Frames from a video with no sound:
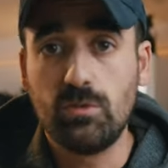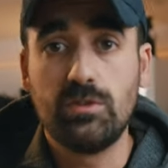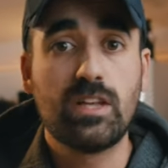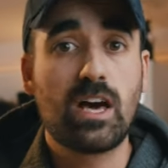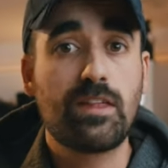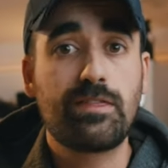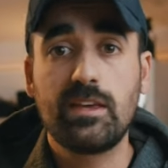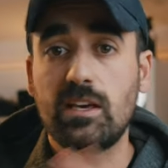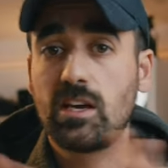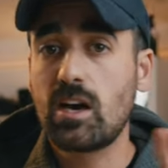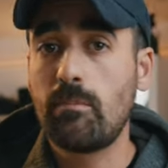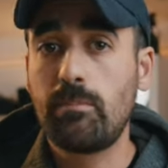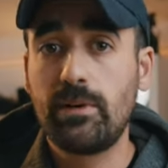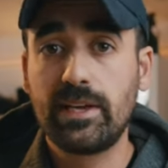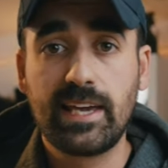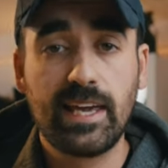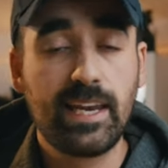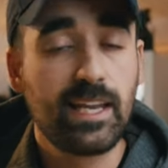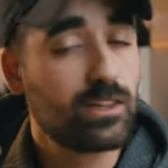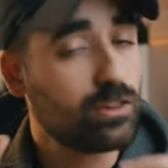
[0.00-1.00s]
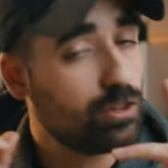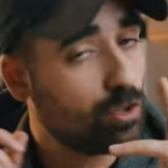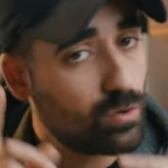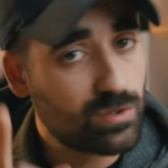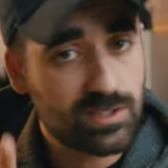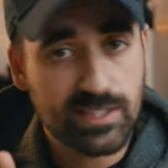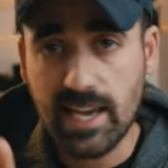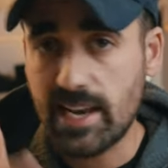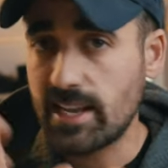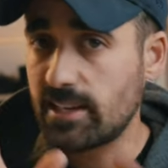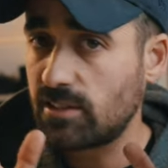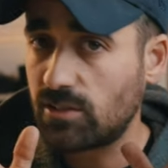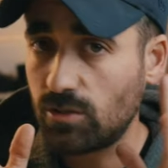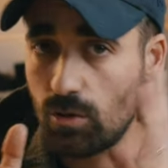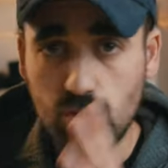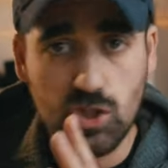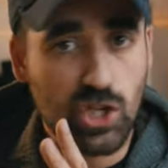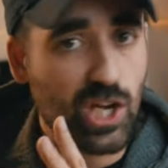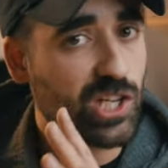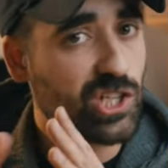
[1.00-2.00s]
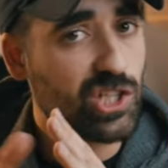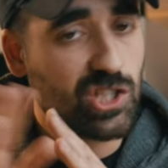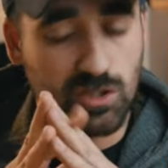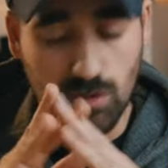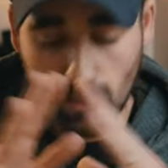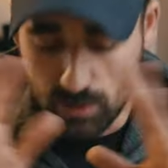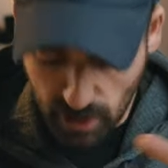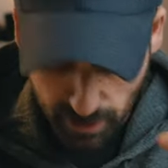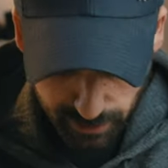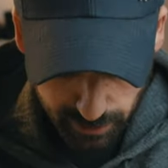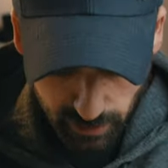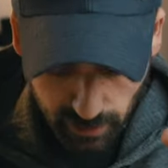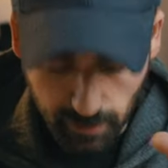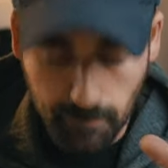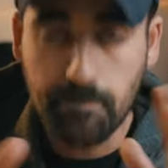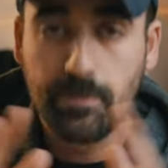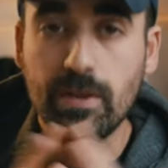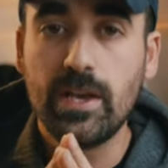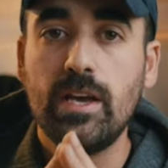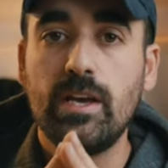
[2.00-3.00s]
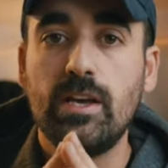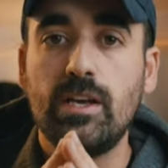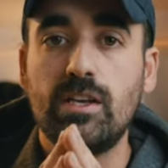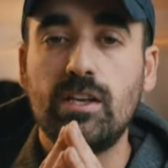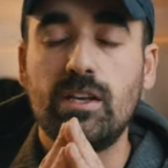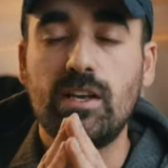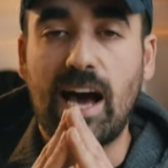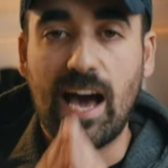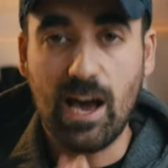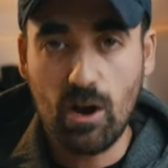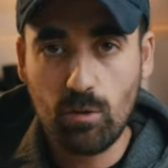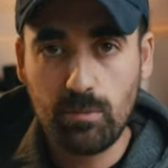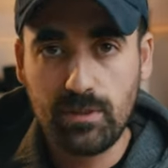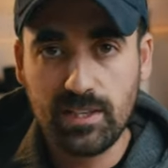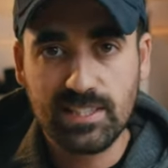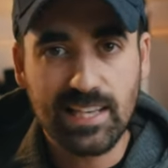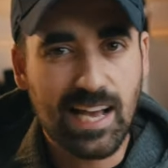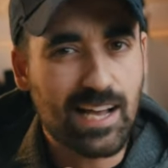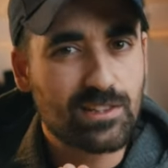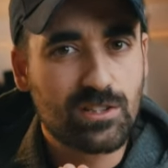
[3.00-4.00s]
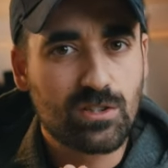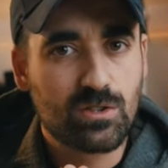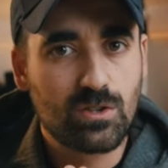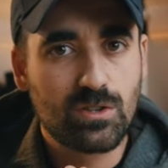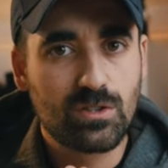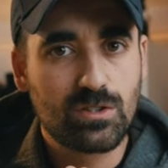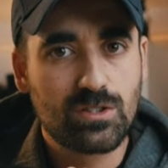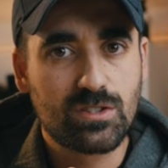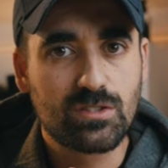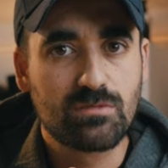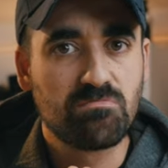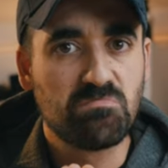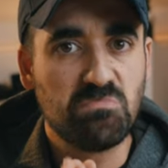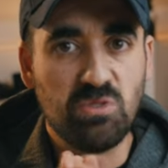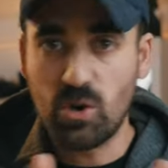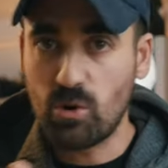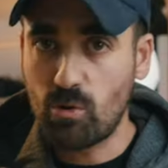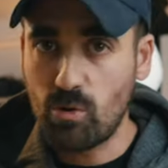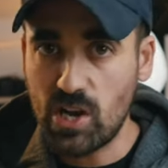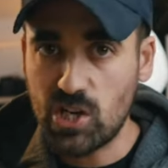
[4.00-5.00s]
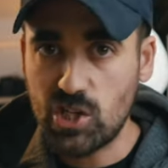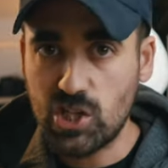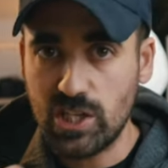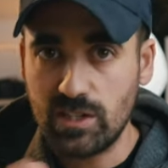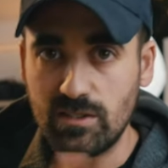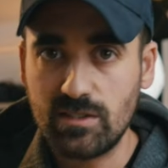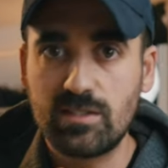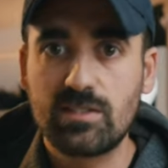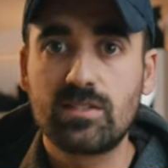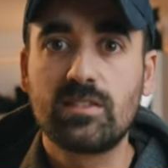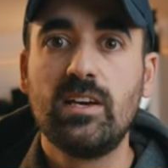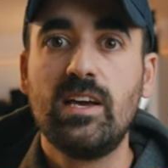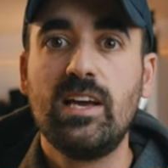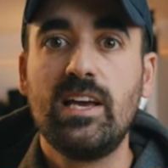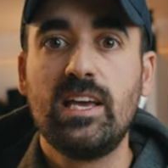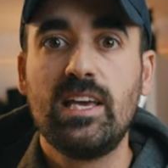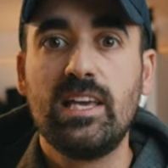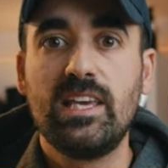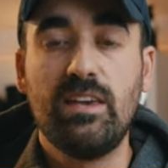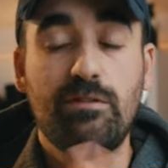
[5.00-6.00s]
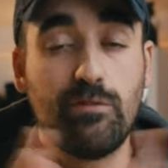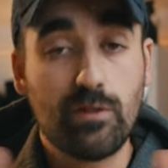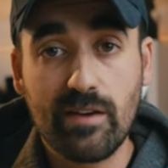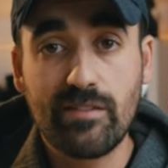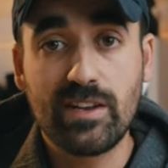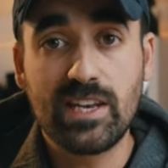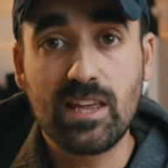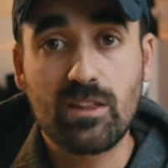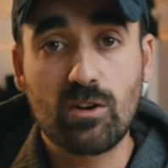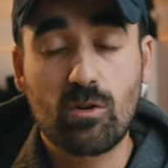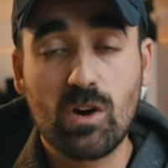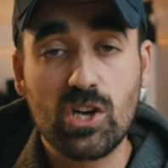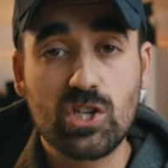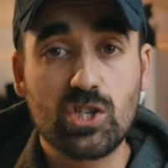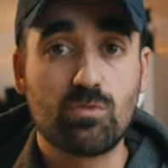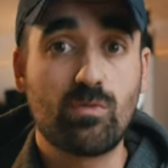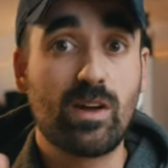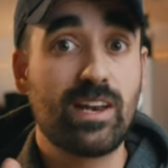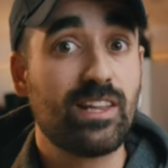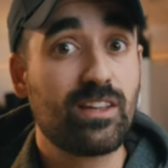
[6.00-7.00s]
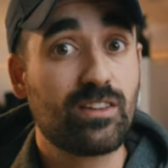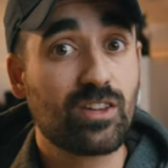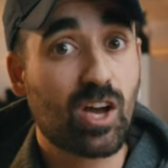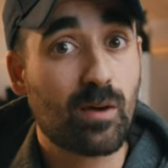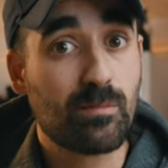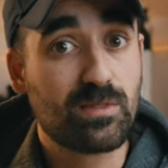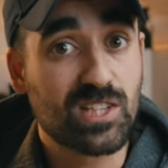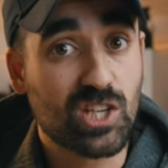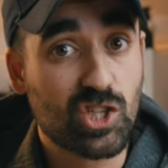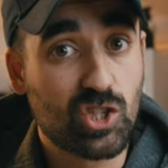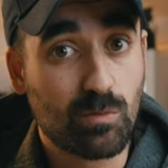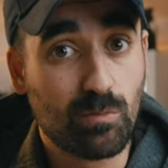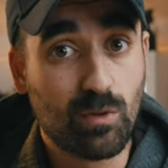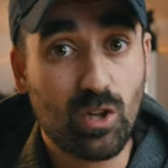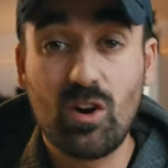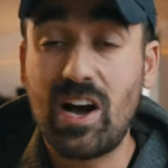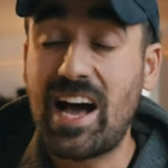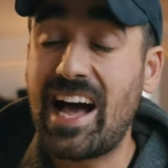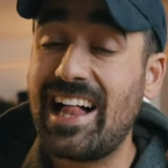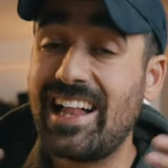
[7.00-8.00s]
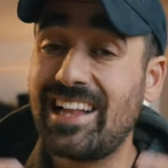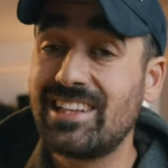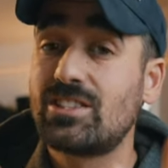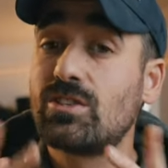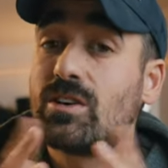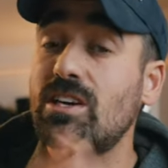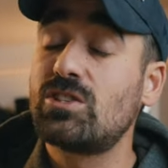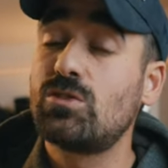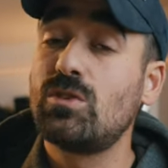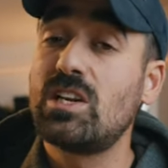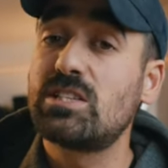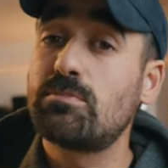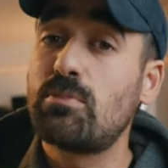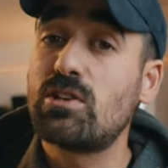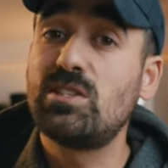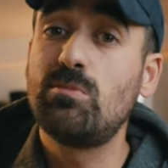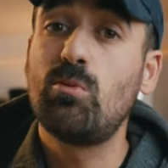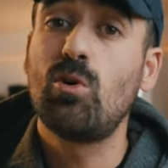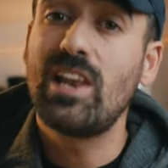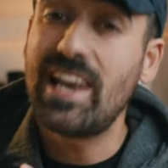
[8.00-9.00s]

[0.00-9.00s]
Nothing complicated, no settings, no changes, no nothing. I hope this answers your questions. If you have any other question, write it down in the comment section below. I'll answer as soon as possible.